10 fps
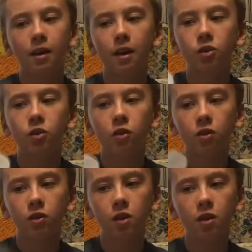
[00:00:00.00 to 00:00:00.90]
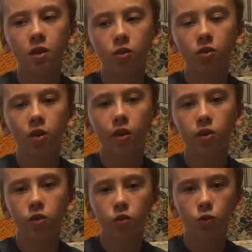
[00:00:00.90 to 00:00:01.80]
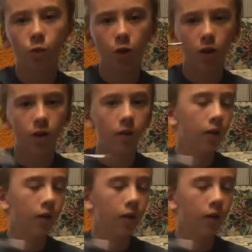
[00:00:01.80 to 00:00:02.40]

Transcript: As you can see, here's a used one.